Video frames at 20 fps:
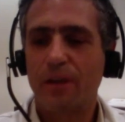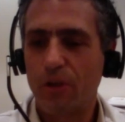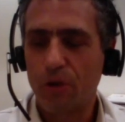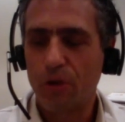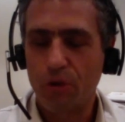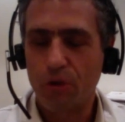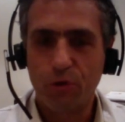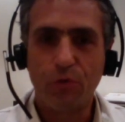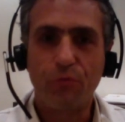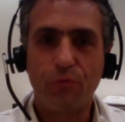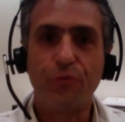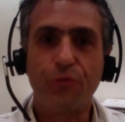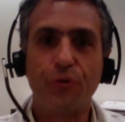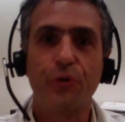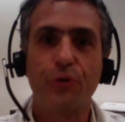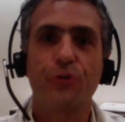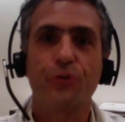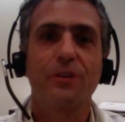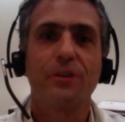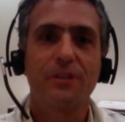A
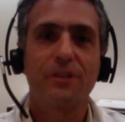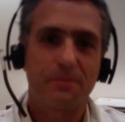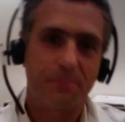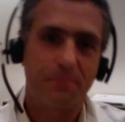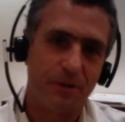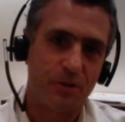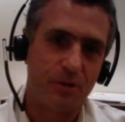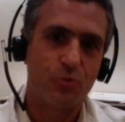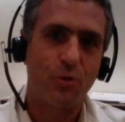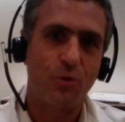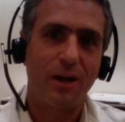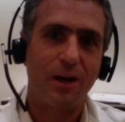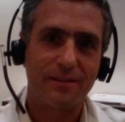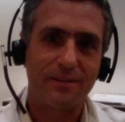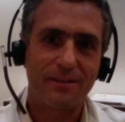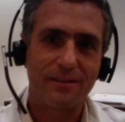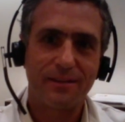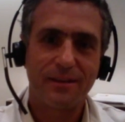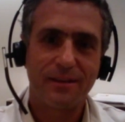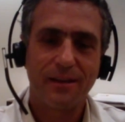universal
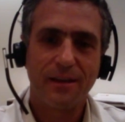spirituality.